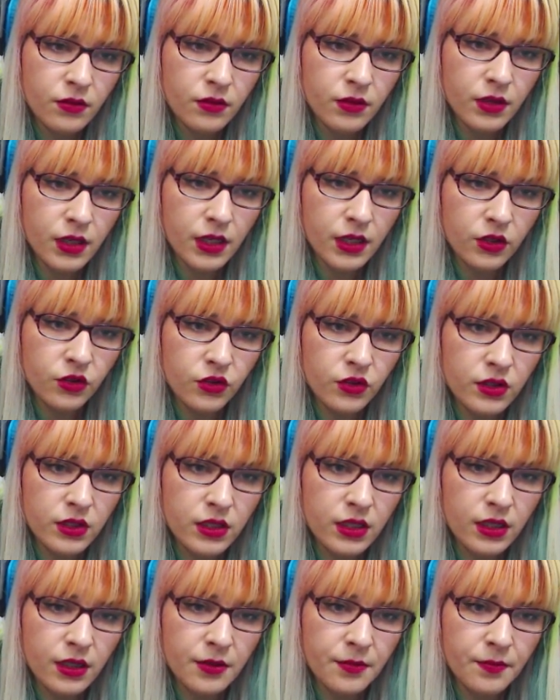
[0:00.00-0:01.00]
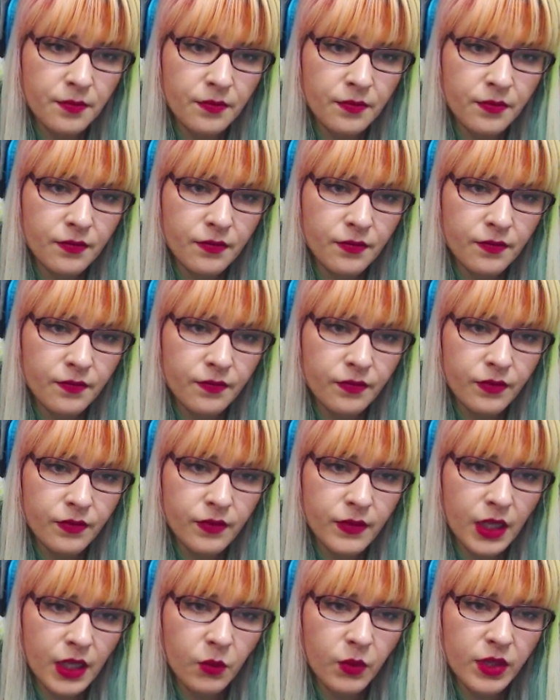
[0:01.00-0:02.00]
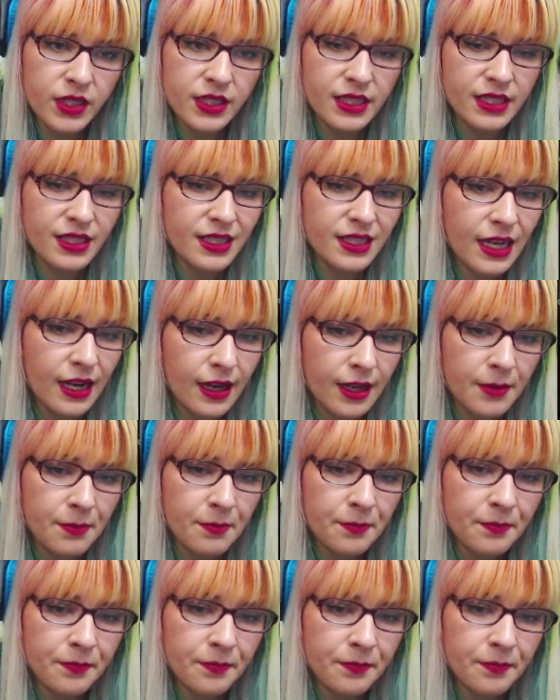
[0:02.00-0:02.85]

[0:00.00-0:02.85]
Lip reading: Interesting. And was this time?